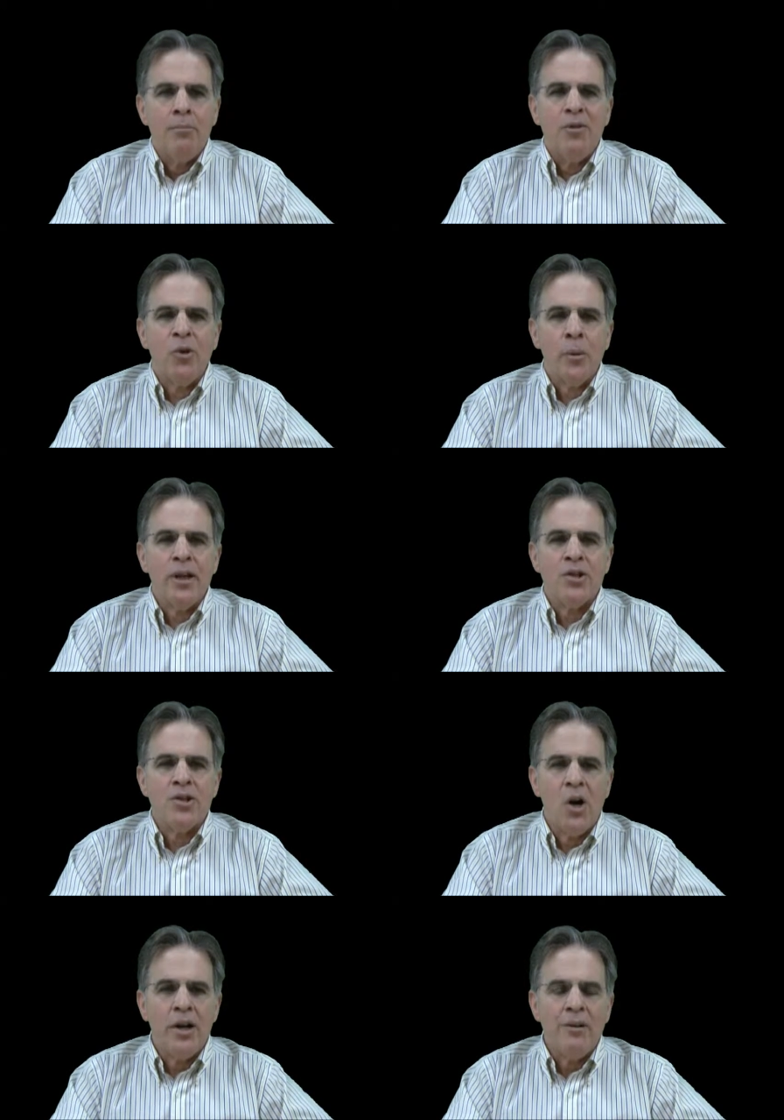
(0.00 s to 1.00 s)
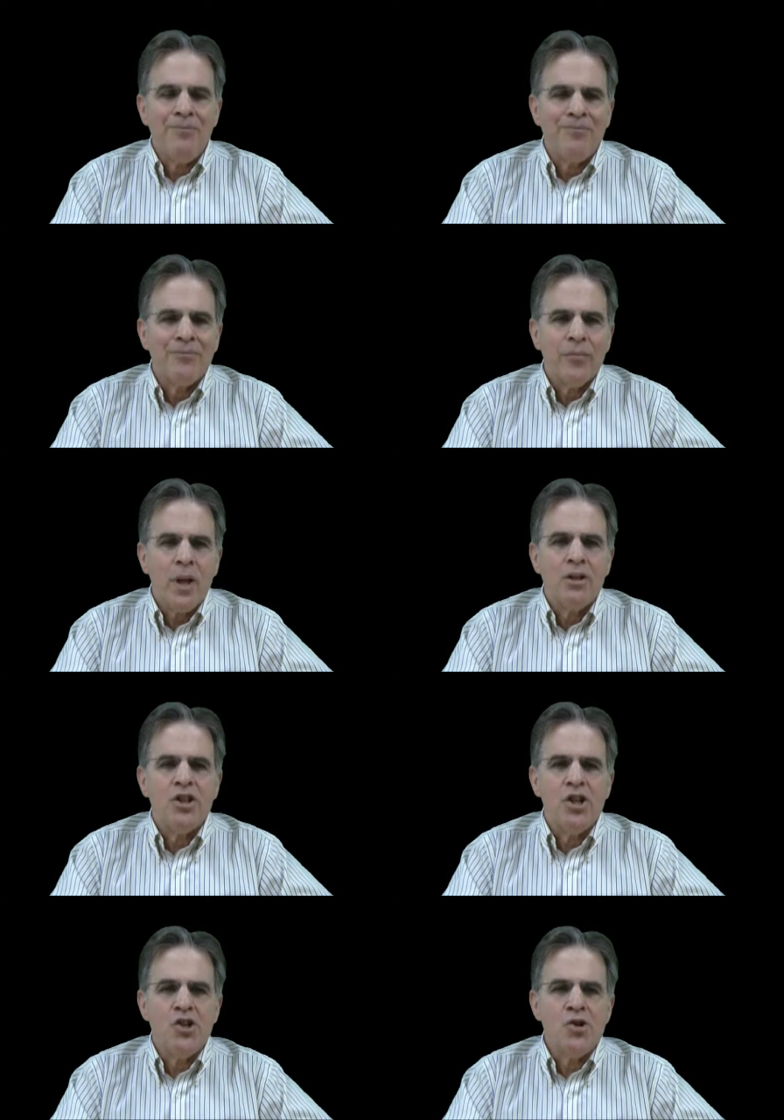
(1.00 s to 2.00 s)
Before we get started,
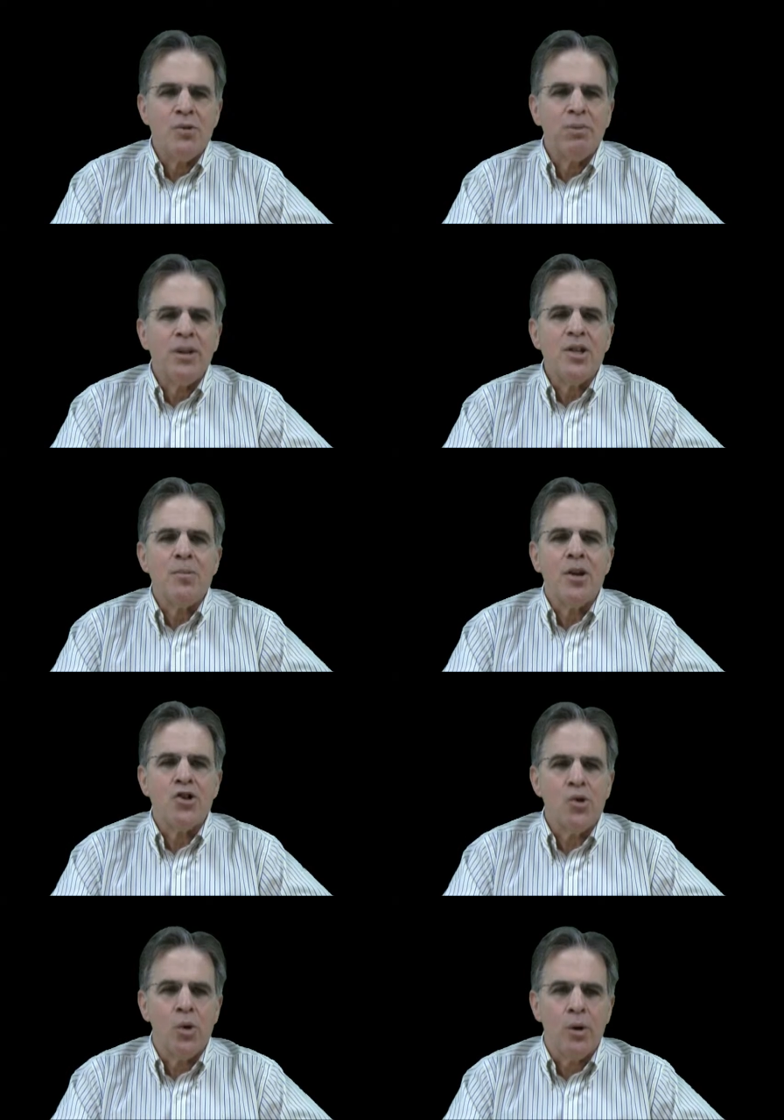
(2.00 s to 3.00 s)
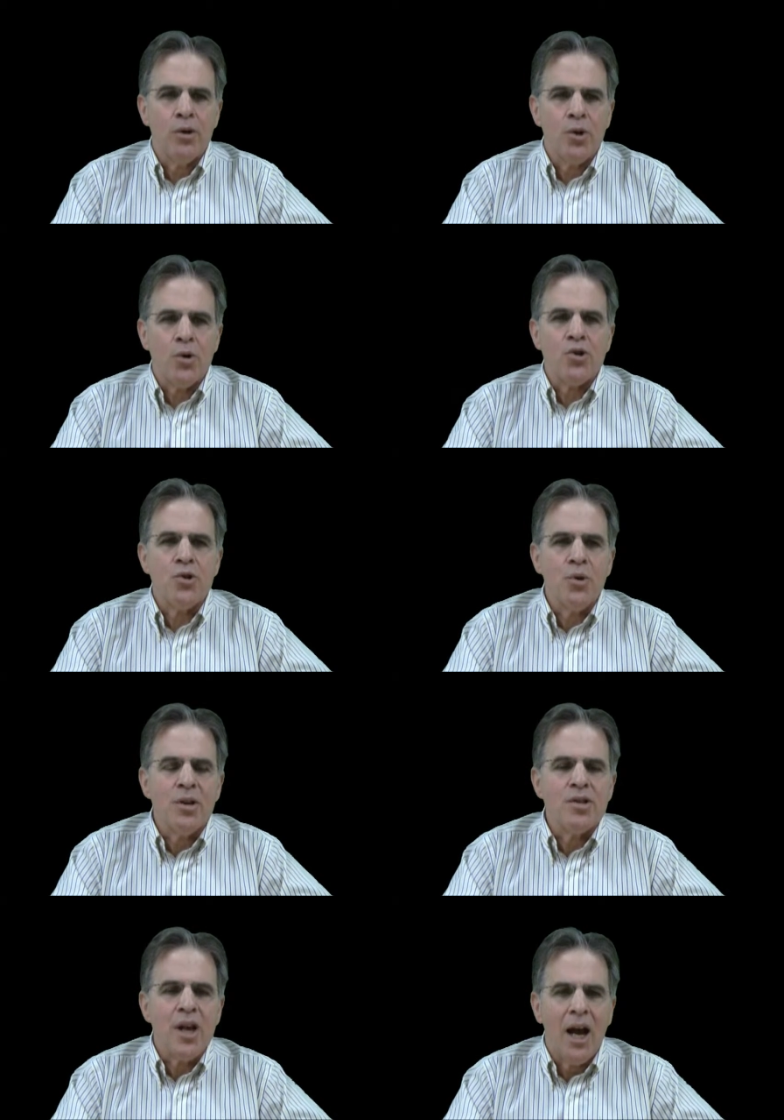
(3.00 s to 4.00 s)
Teachers, please make sure your
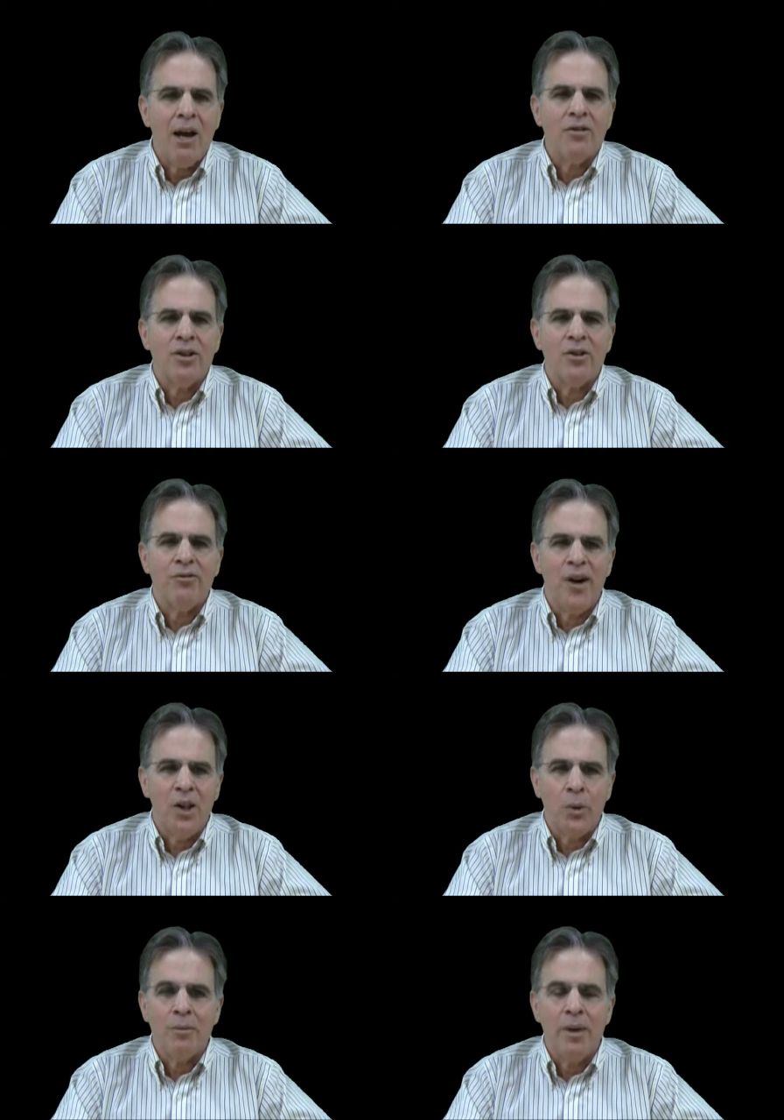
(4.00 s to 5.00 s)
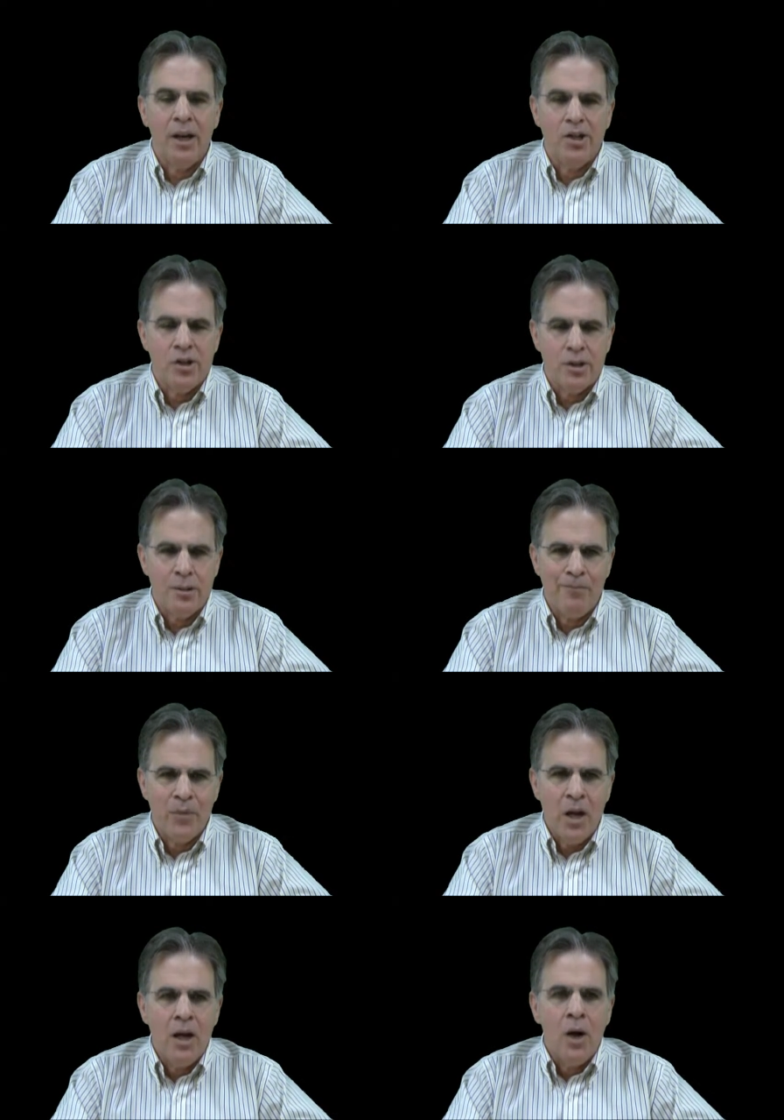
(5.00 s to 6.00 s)
students have the following pages.
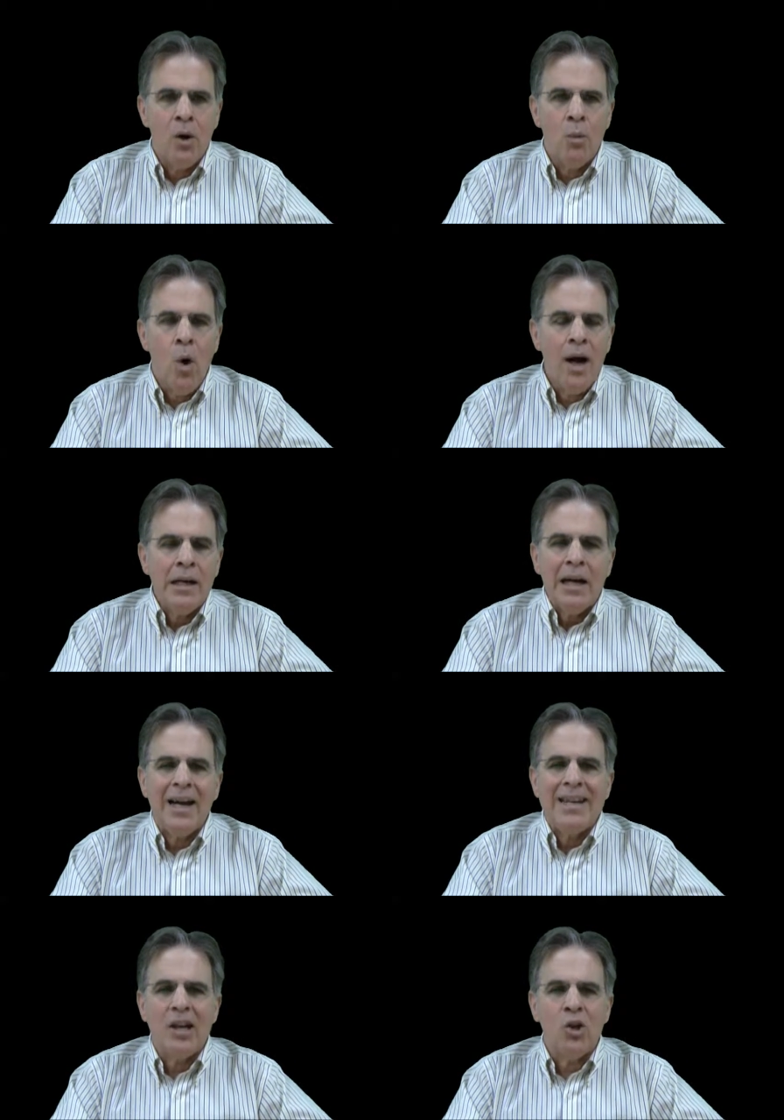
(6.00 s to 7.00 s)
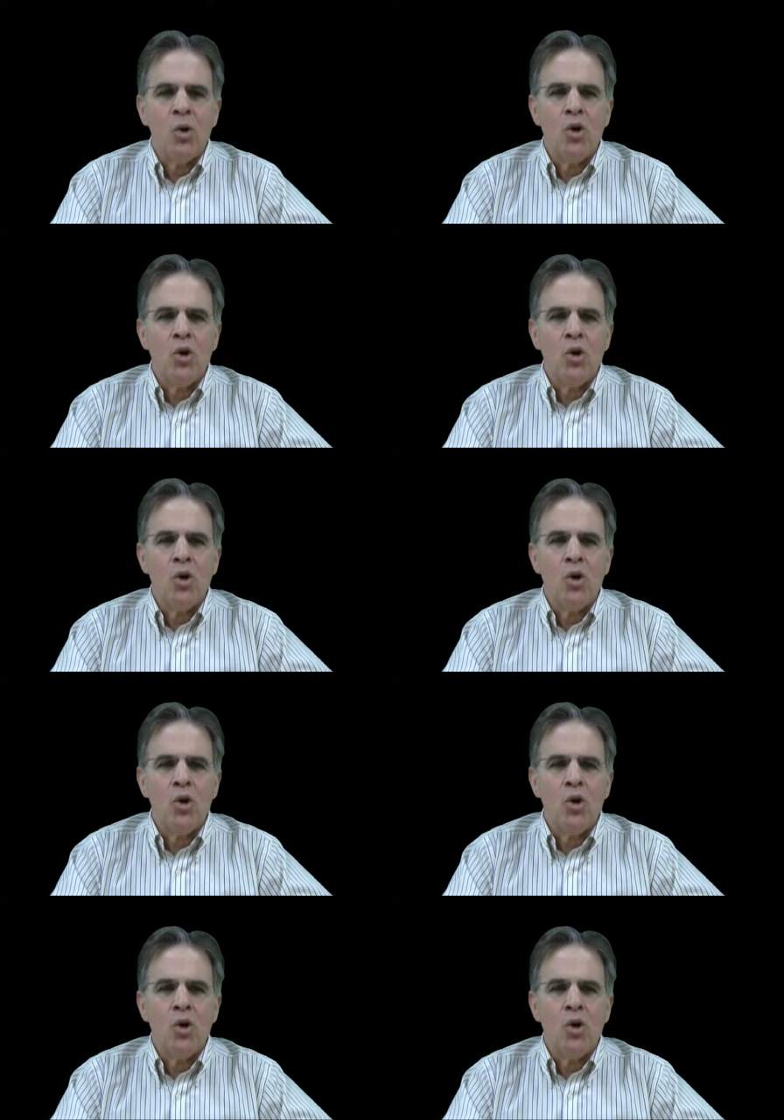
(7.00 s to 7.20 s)
One, a yellow